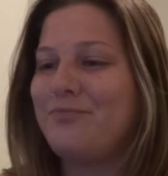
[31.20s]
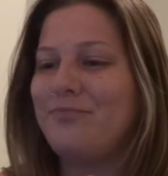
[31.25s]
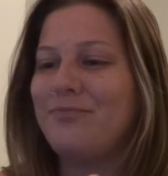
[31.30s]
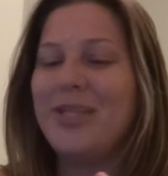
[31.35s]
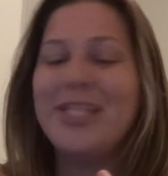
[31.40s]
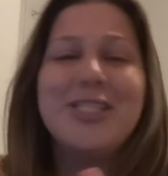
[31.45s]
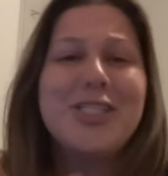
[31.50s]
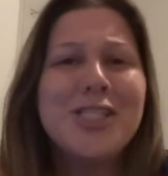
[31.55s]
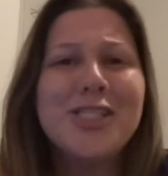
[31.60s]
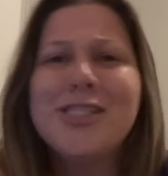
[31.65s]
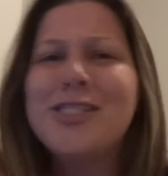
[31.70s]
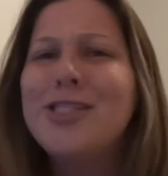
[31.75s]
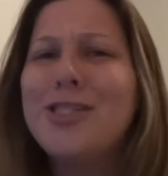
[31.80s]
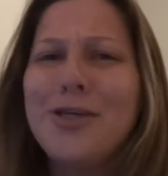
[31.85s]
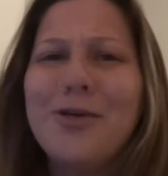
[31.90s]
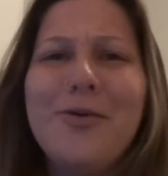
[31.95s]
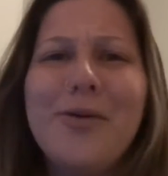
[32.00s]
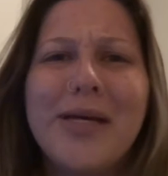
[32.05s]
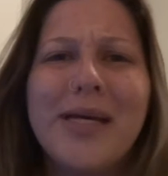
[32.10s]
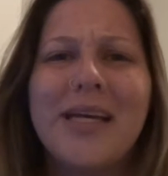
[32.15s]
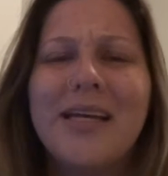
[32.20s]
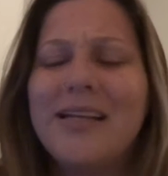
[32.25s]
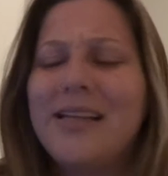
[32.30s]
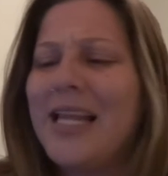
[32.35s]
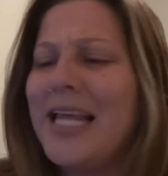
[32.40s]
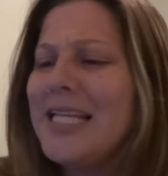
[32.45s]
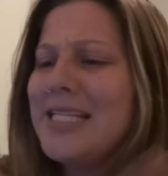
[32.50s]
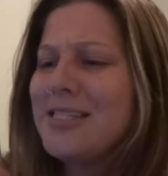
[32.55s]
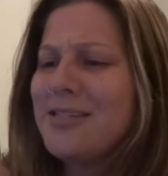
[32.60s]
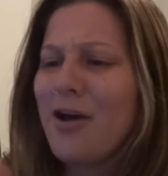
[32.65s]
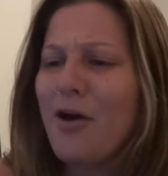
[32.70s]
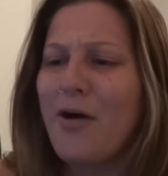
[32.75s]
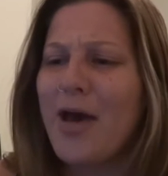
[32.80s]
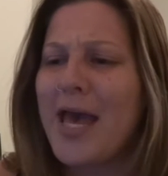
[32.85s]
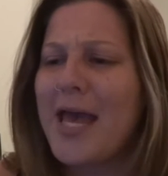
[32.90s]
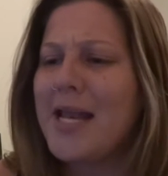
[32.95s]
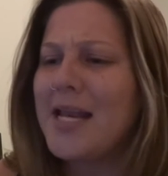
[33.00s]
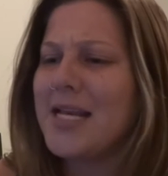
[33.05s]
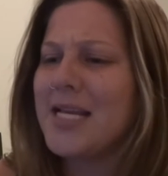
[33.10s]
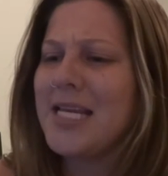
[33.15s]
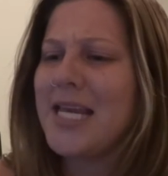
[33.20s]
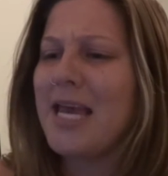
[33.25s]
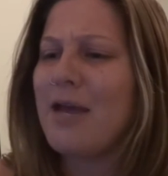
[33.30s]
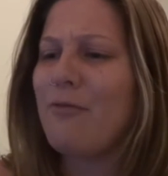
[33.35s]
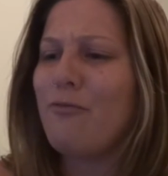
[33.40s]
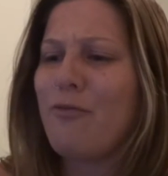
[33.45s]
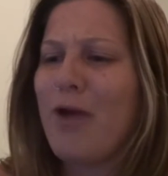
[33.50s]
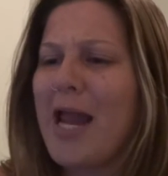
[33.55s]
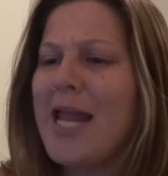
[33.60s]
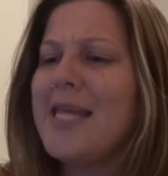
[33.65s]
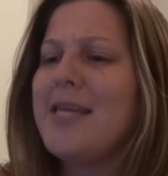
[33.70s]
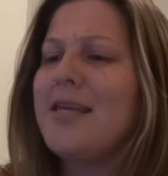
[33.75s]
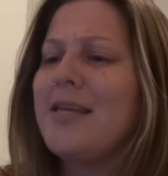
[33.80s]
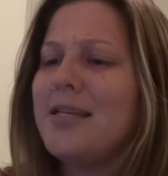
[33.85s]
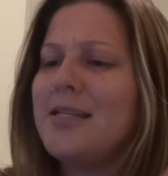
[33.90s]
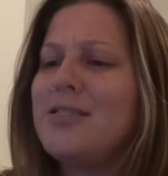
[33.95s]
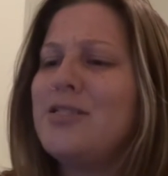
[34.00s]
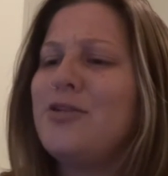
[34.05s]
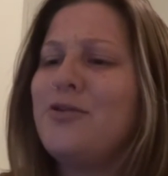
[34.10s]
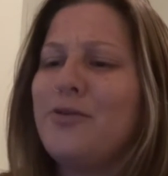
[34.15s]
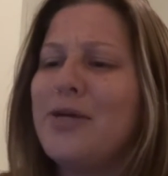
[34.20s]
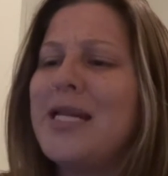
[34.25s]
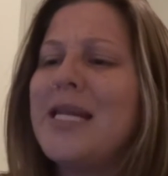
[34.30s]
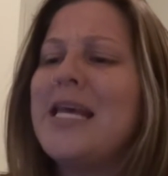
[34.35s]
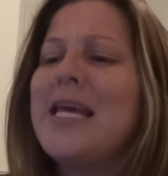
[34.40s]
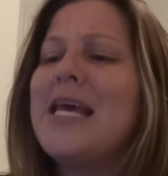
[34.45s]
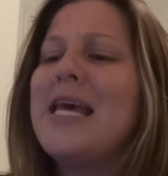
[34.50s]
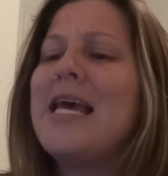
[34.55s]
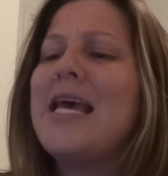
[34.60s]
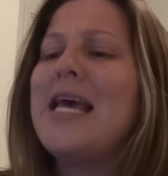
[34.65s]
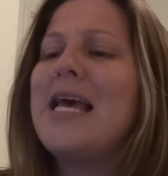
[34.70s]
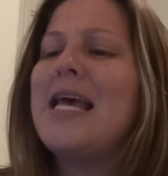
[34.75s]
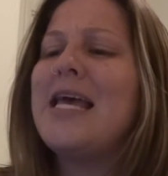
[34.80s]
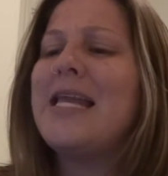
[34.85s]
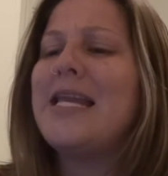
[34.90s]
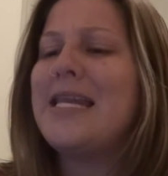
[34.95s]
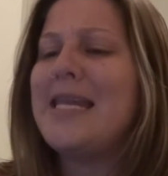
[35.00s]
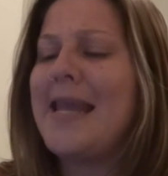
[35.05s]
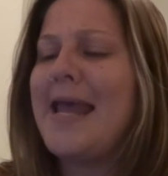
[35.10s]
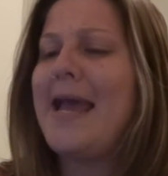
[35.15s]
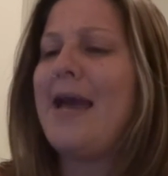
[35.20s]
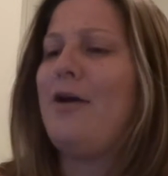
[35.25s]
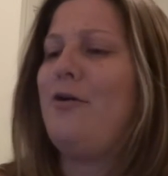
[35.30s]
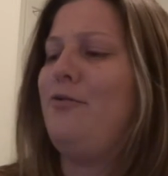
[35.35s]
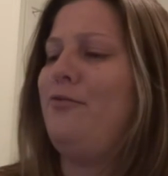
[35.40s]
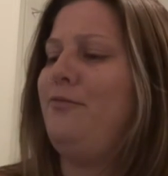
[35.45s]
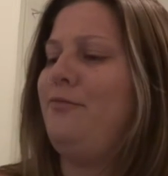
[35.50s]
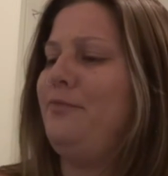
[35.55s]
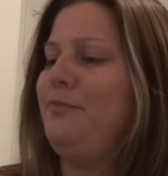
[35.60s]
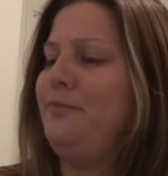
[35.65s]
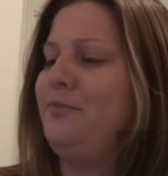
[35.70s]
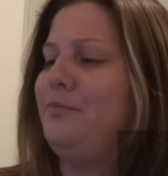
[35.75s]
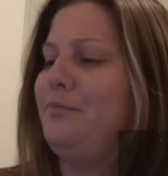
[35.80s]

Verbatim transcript: let's just do it. Let's go ahead and get right into it now. Eh,